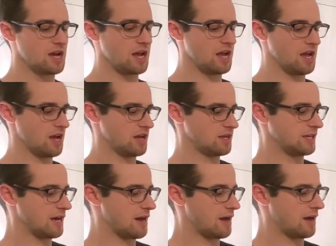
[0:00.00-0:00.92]
And
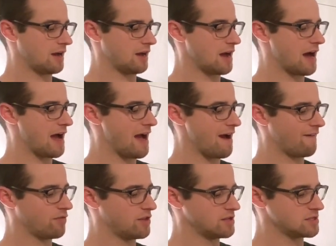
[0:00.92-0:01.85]
I
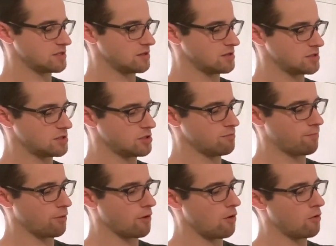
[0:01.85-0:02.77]
have this
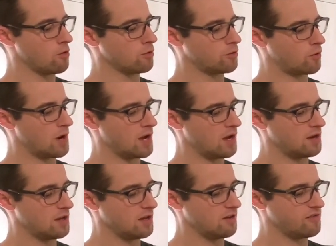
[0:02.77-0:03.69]
super old
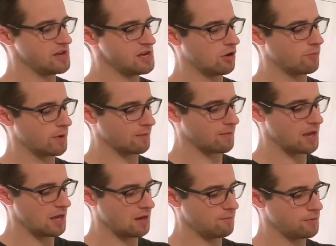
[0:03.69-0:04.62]
run of Eagle
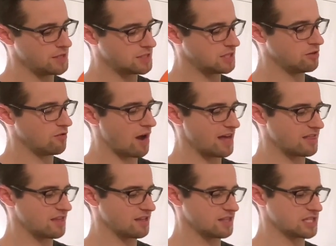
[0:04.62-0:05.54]
McMahon P2. I
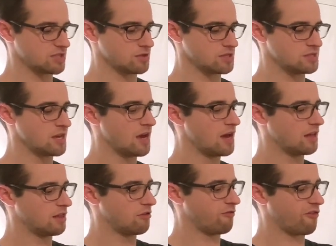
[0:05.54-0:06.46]
think this was
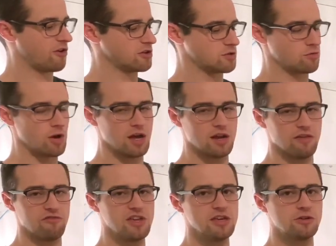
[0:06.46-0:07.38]
the first run
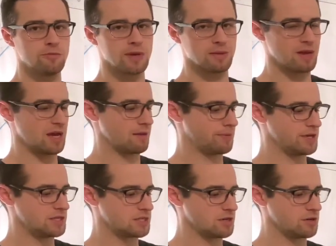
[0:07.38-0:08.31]
of Eagle McMahon
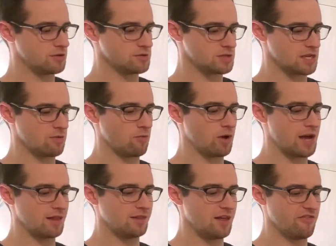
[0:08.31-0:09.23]
P2s. And what
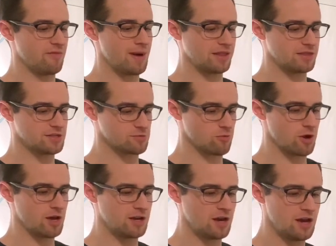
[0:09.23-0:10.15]
I love about this
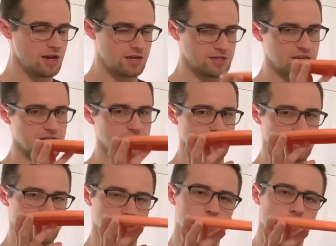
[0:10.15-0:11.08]
run is that they're
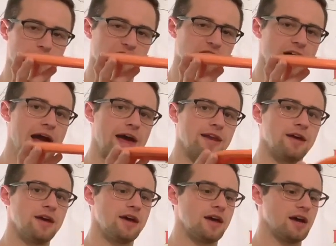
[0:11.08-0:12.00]
super flat.
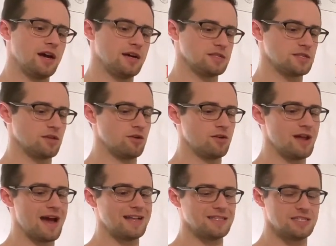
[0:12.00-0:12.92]
So they're
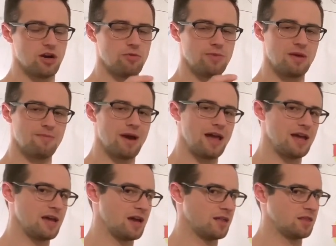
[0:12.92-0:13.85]
not domey in my
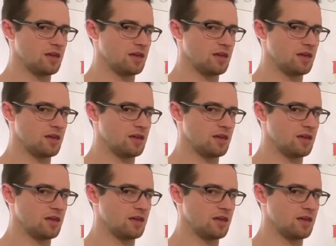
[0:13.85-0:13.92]
hand.